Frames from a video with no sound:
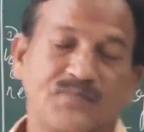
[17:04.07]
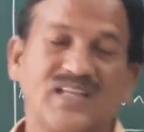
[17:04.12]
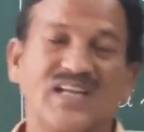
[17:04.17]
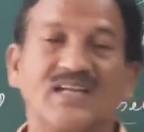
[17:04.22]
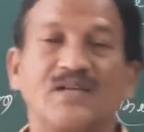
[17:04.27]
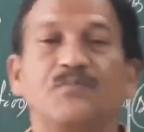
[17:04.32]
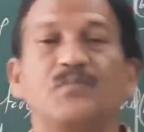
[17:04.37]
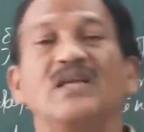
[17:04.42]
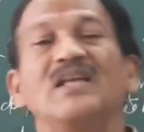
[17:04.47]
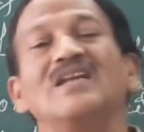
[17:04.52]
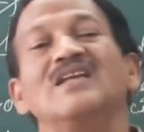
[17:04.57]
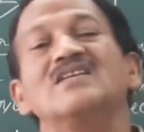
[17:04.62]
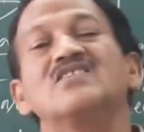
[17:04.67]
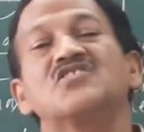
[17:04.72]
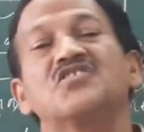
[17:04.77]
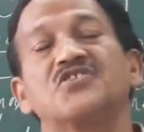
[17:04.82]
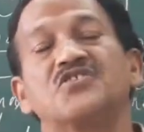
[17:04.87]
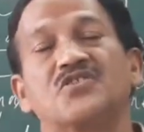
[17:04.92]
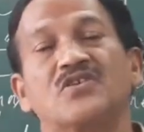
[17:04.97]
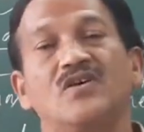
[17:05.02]
that bill
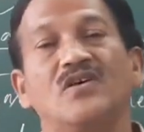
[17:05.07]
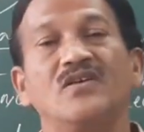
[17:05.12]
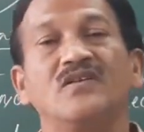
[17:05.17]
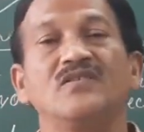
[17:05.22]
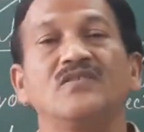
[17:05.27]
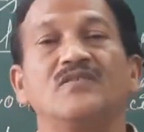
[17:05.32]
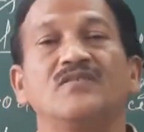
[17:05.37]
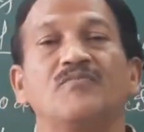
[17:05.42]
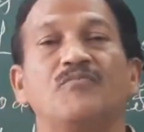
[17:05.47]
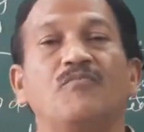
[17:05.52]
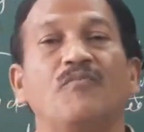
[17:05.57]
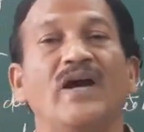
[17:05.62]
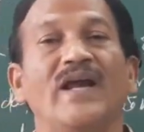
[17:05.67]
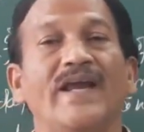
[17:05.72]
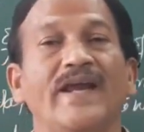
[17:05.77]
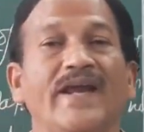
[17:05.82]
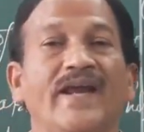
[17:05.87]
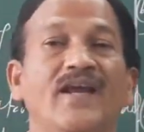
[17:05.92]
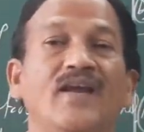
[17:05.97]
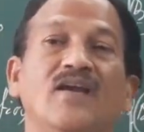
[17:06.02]
is drawn by
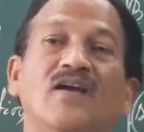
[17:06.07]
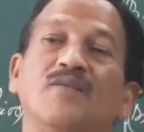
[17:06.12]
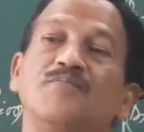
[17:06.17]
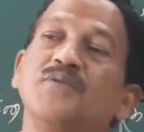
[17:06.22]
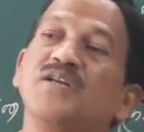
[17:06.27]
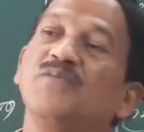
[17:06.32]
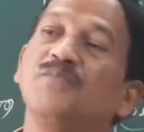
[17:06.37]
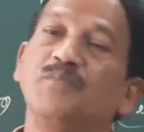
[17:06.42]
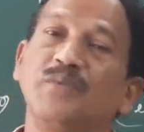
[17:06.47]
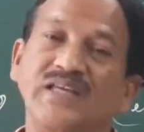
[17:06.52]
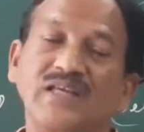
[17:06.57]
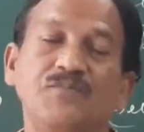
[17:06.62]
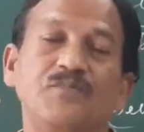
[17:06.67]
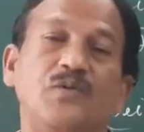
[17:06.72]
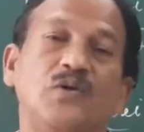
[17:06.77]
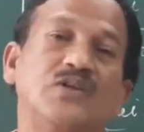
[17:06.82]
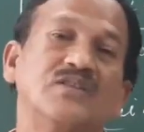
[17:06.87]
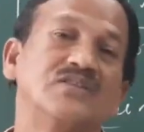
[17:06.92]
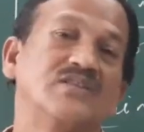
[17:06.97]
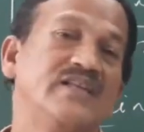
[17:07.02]
A upon B
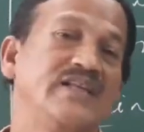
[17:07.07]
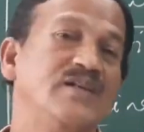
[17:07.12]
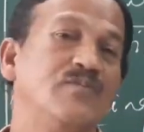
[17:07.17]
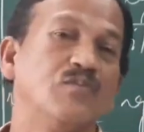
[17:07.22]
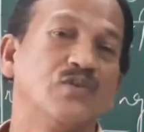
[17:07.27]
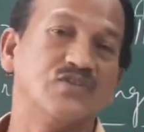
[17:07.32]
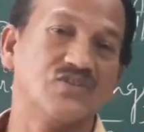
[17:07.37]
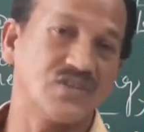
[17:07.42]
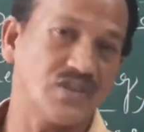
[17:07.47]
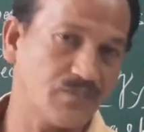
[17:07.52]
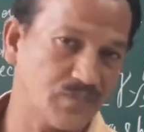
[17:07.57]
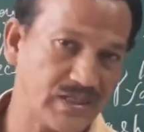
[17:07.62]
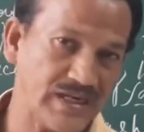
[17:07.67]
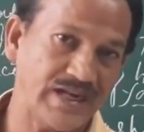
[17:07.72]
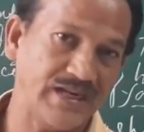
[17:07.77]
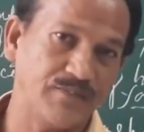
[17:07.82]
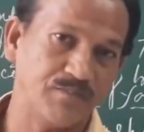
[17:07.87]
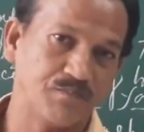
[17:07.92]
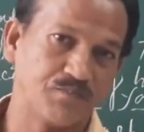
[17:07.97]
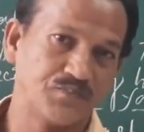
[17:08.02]
for 3 months of
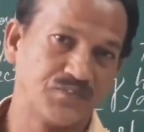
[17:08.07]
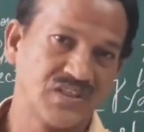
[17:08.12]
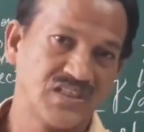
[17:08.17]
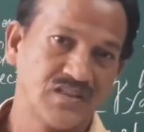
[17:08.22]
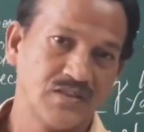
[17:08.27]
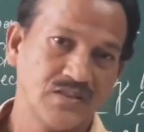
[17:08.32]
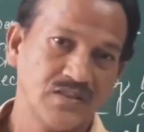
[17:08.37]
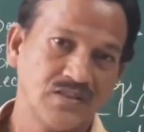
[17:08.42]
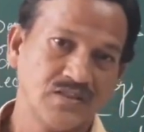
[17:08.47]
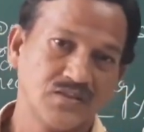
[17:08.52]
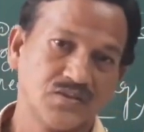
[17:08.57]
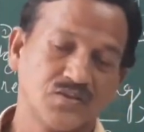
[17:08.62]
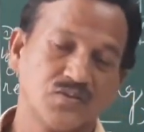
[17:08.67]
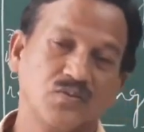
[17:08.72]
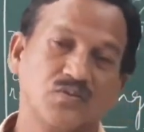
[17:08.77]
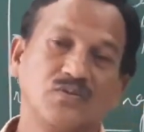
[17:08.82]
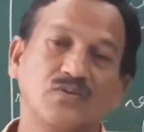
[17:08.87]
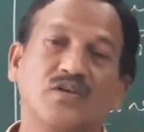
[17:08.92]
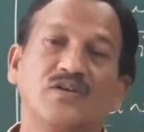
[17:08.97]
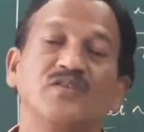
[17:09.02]
time.
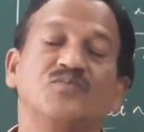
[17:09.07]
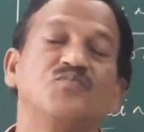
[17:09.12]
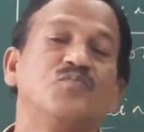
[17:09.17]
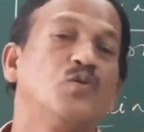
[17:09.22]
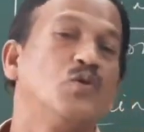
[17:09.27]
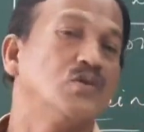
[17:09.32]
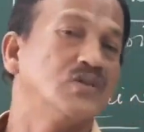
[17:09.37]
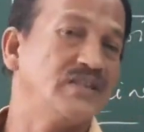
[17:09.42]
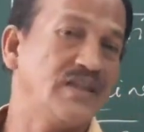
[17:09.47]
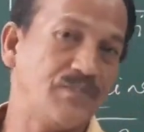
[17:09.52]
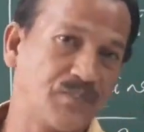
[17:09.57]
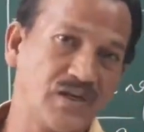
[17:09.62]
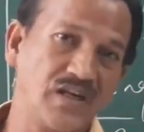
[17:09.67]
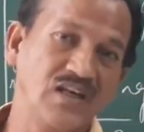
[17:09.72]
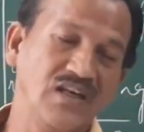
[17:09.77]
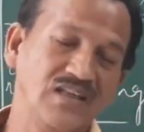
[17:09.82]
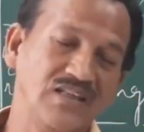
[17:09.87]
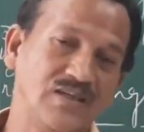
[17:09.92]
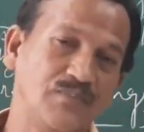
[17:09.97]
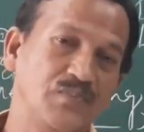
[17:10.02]
So on 4th
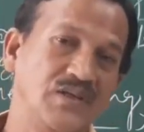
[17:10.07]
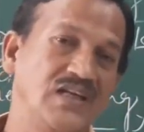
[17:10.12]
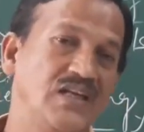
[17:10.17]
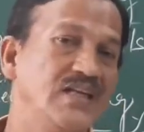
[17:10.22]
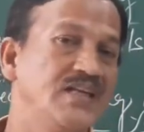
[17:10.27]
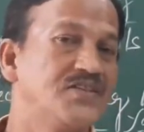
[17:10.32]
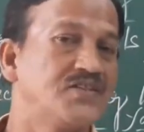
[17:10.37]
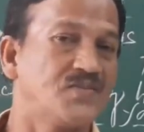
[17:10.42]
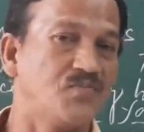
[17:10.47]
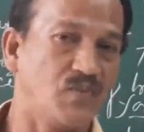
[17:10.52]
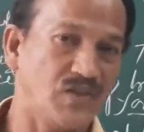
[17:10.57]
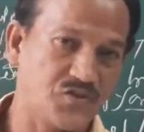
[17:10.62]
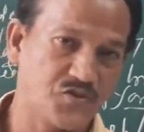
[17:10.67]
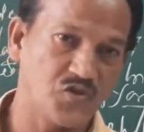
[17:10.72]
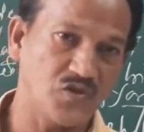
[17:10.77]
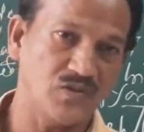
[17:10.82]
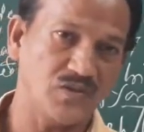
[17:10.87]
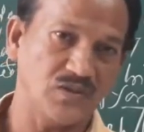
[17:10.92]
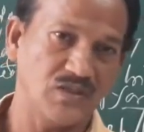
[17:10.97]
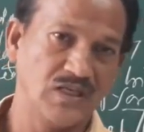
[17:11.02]
April, the bill is
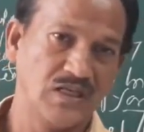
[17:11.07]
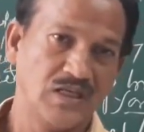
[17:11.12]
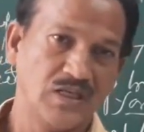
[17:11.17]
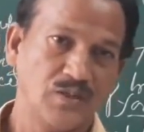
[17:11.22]
matured.